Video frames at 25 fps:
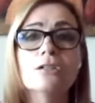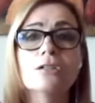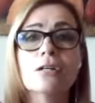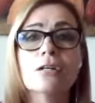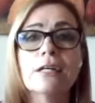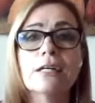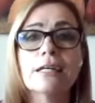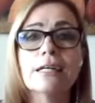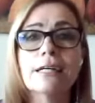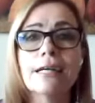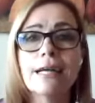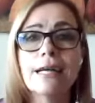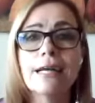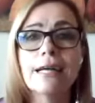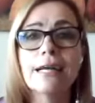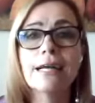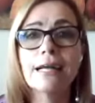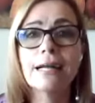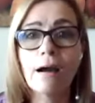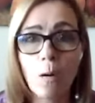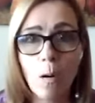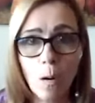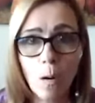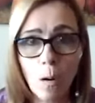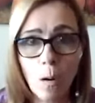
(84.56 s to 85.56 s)
You're going to get
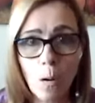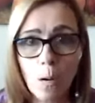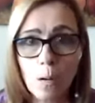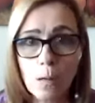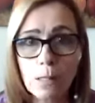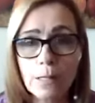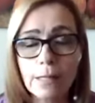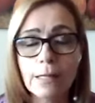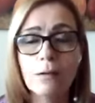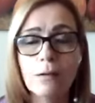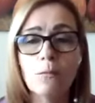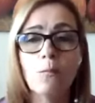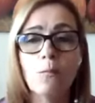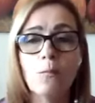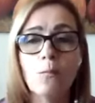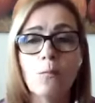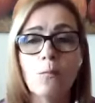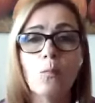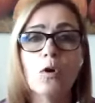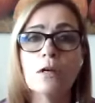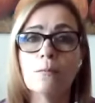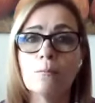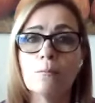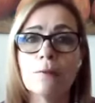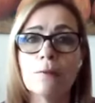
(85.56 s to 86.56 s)
it all in
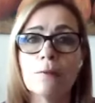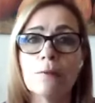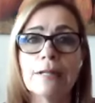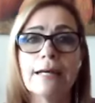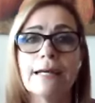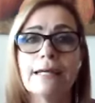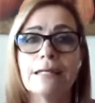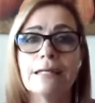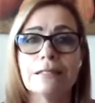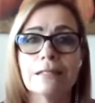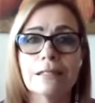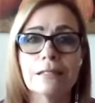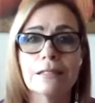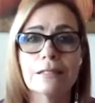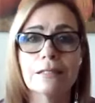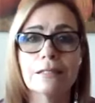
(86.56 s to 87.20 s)
one place.